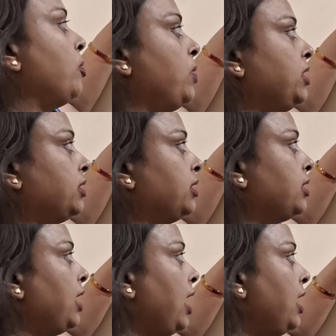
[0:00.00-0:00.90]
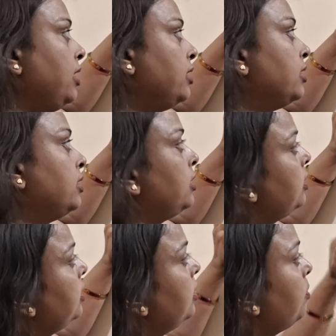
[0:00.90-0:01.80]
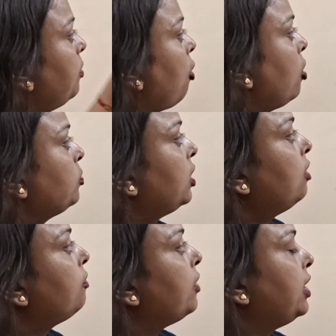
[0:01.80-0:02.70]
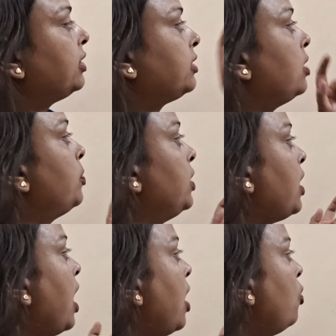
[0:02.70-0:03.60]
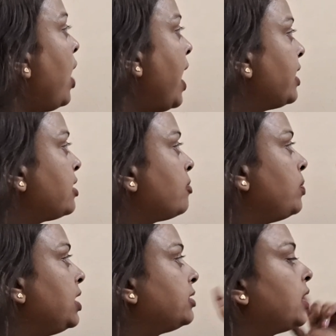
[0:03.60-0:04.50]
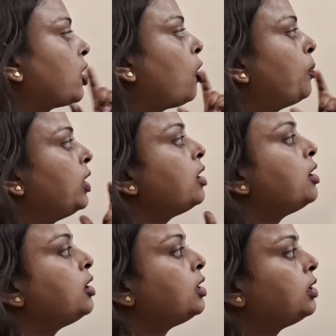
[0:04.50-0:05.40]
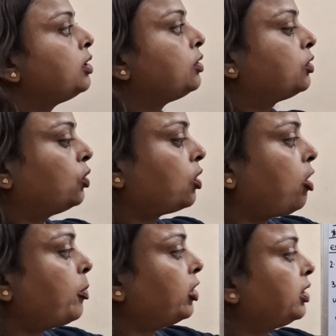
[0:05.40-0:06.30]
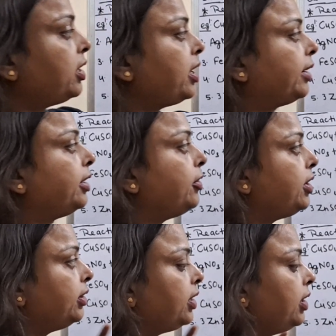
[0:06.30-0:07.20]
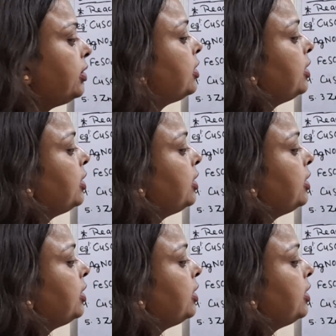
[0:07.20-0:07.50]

places and form the ferrous sulfate. How iron replace the copper? So come on the reactivity series.